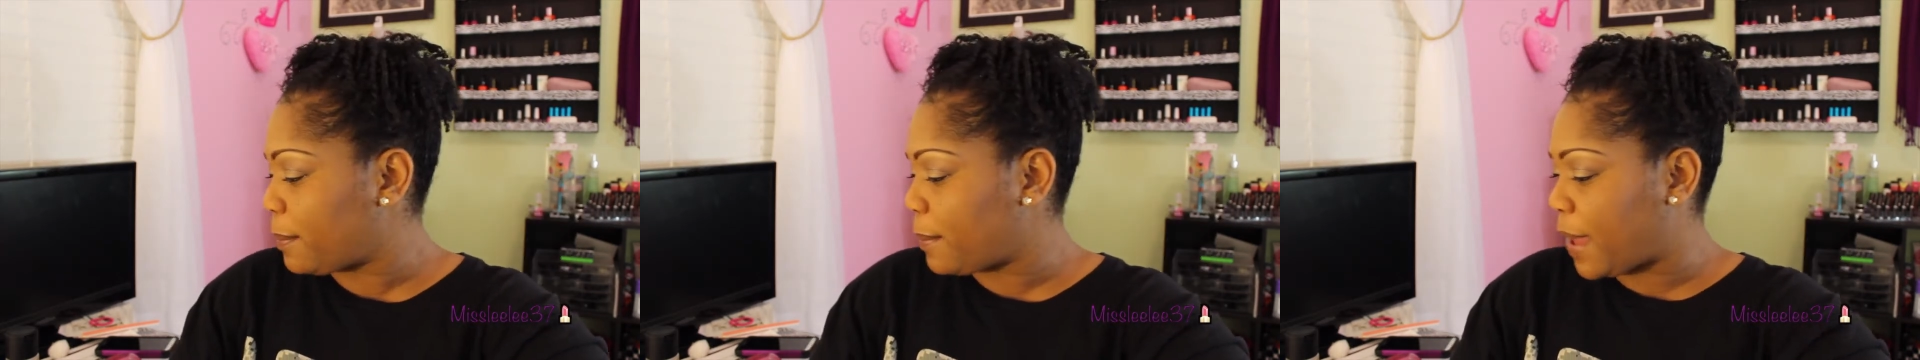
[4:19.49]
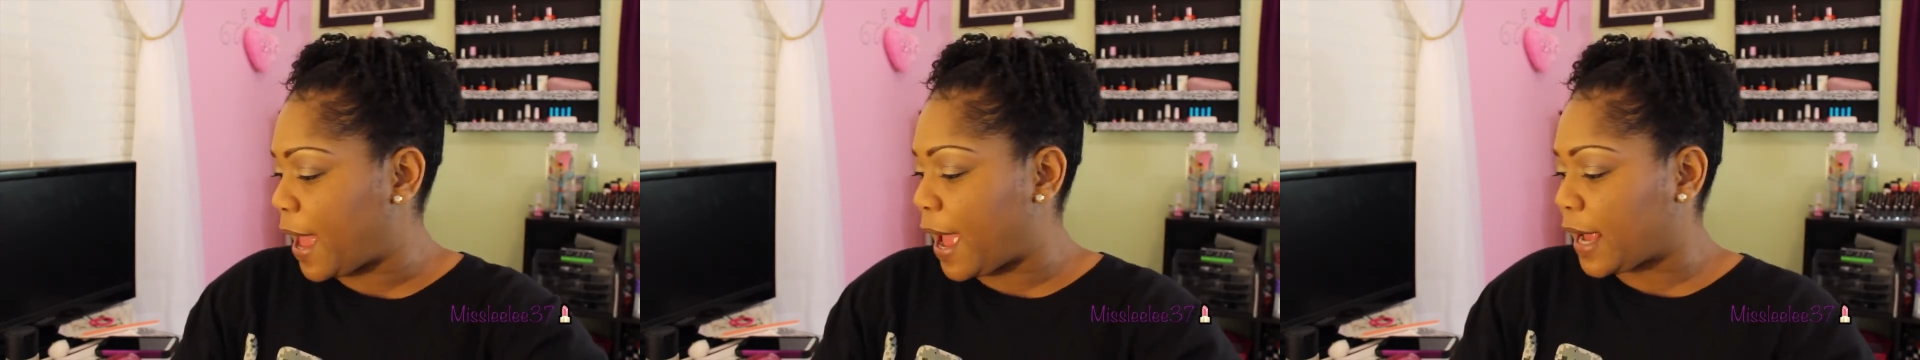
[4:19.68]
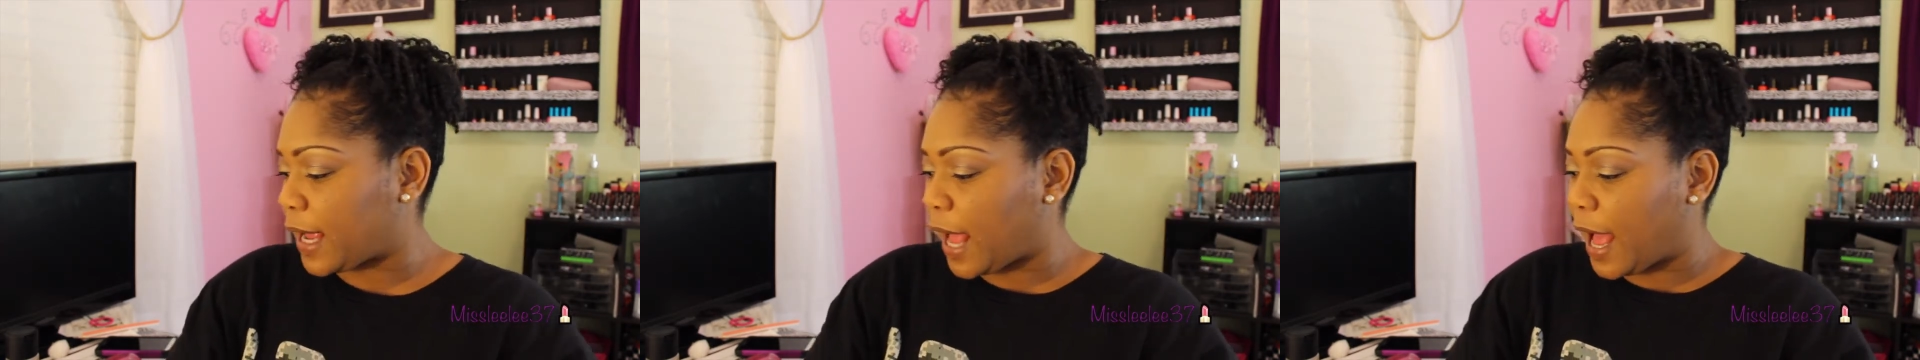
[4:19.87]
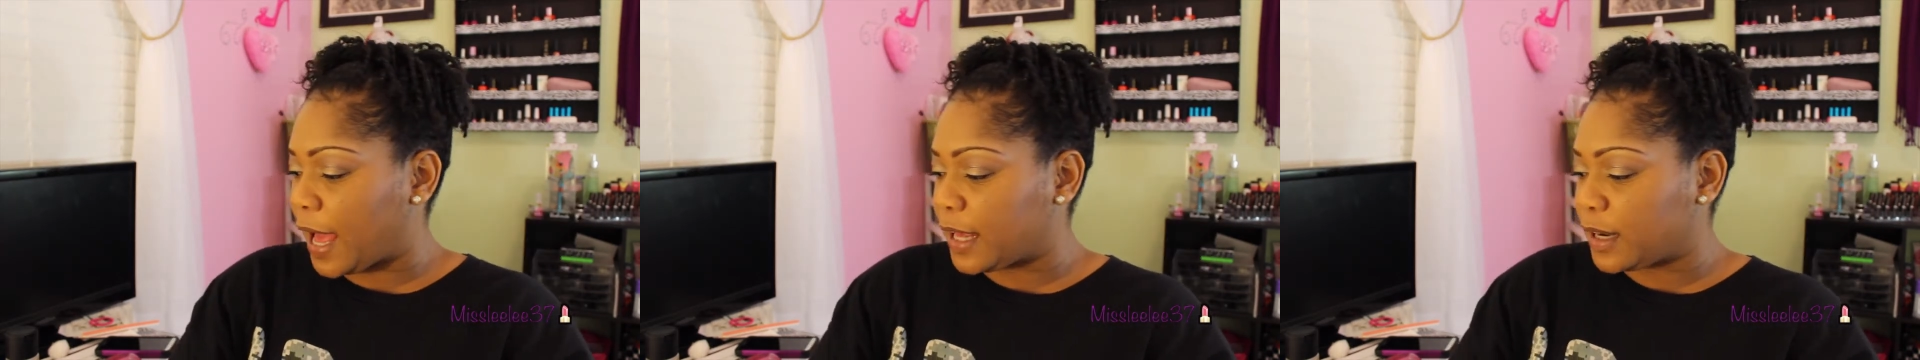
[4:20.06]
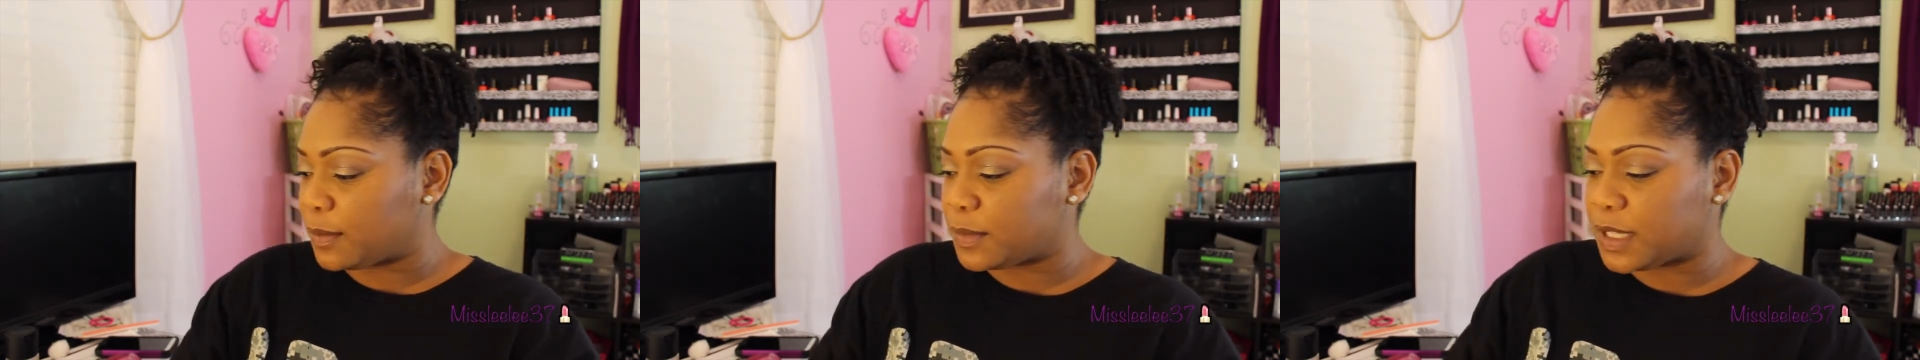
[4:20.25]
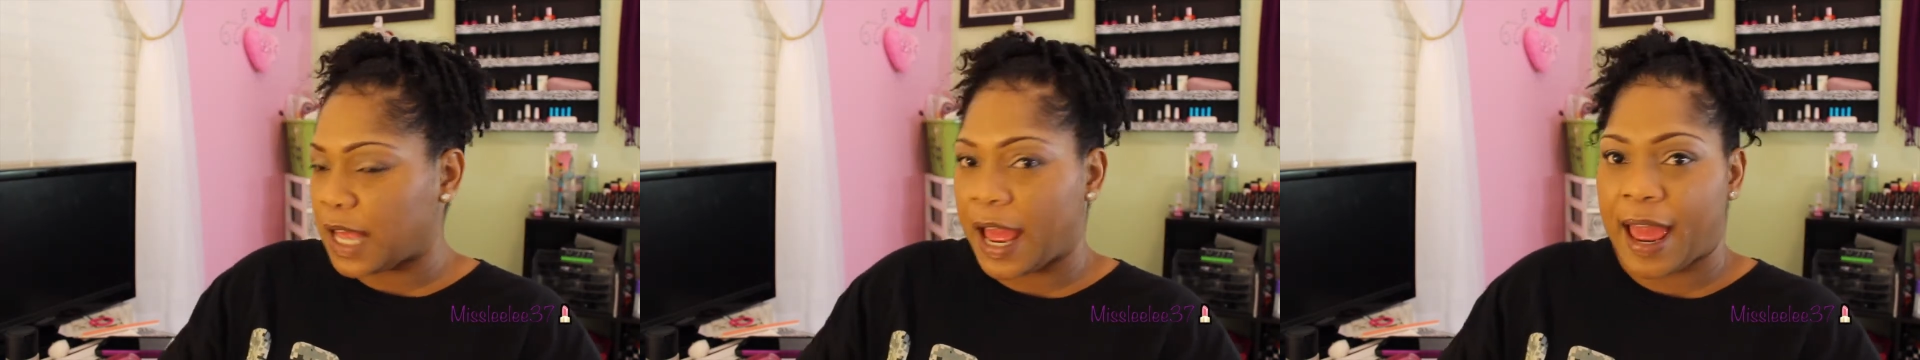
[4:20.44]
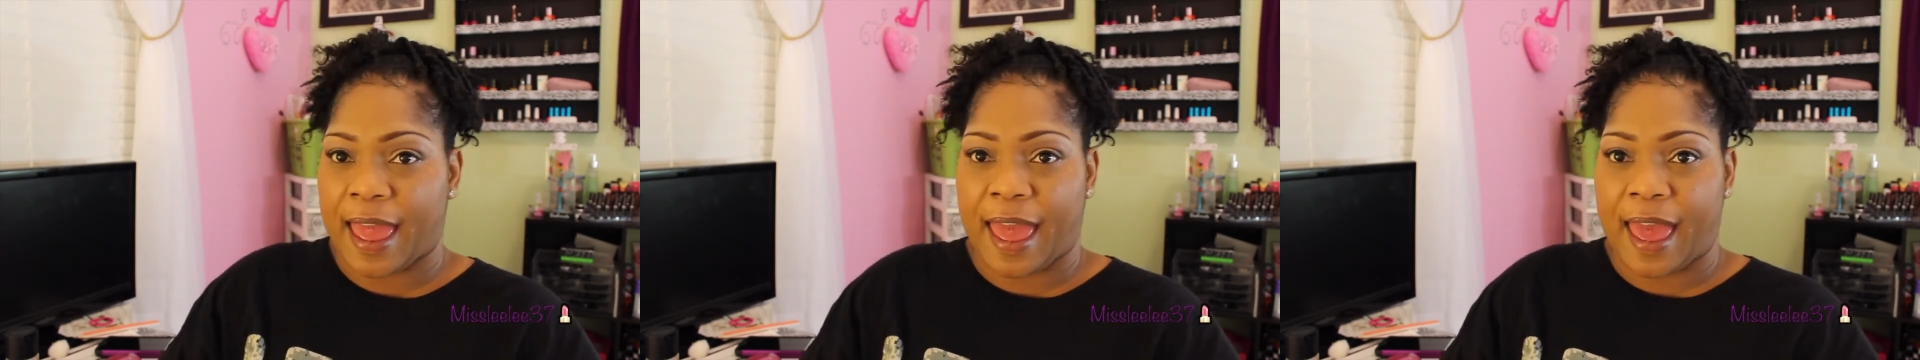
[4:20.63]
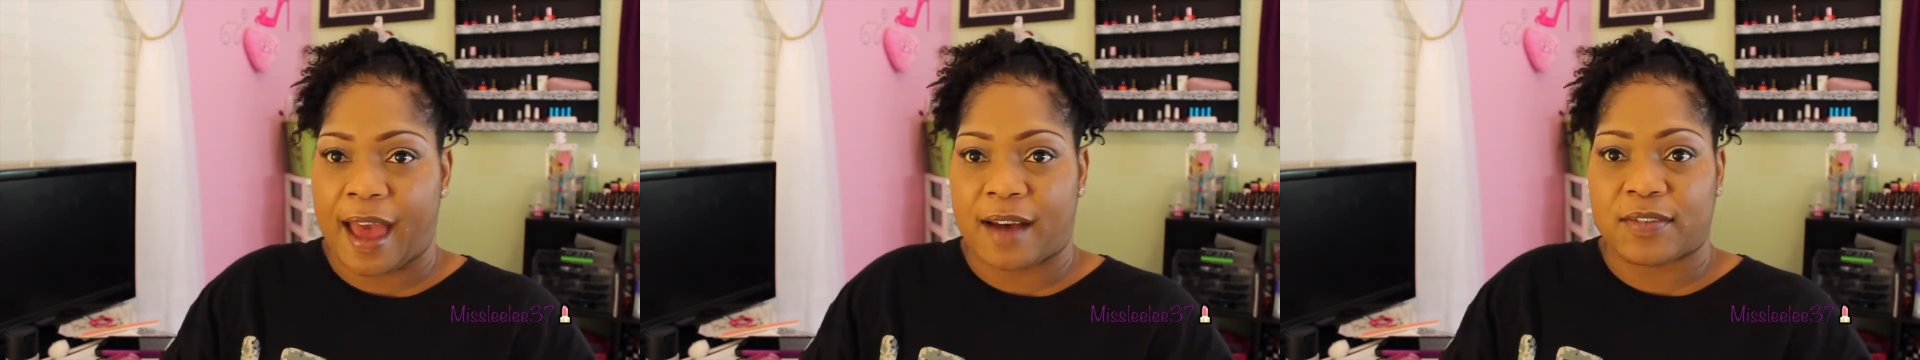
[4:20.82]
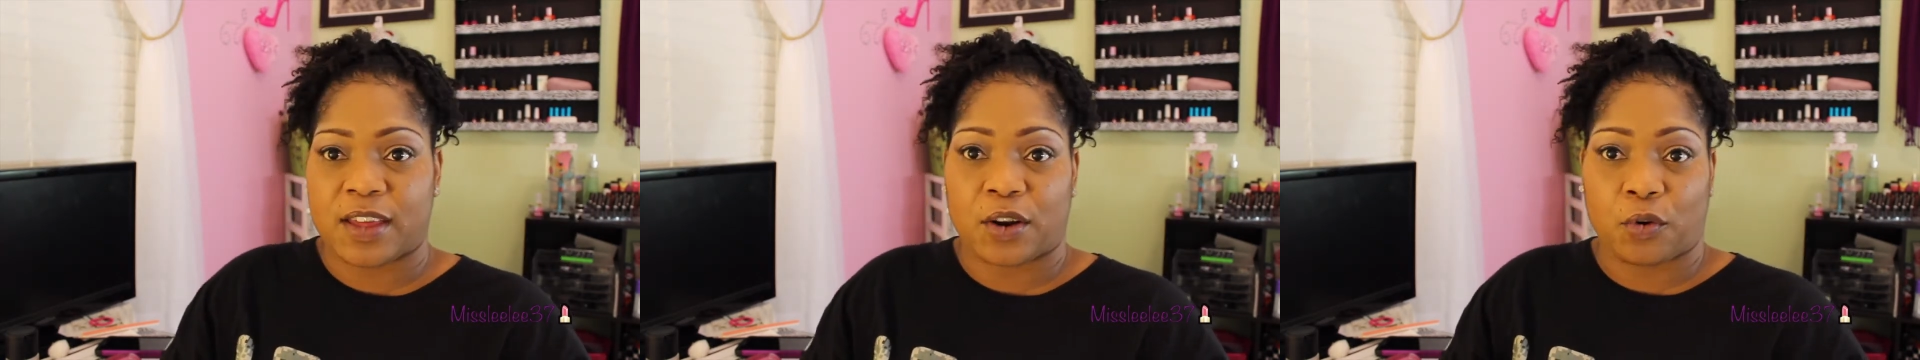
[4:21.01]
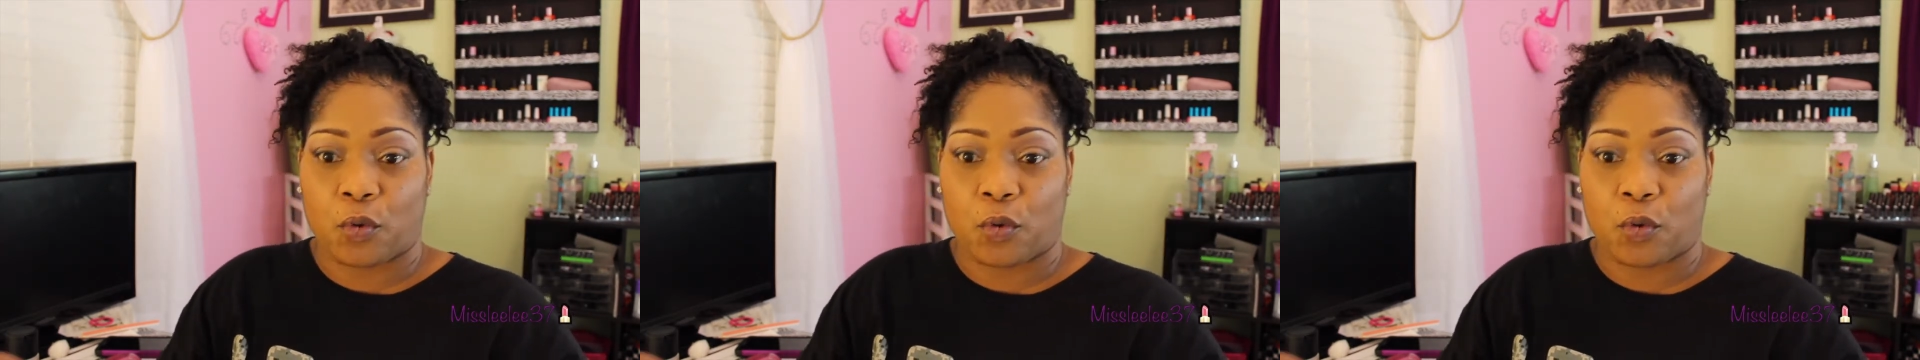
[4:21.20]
MAC items I have that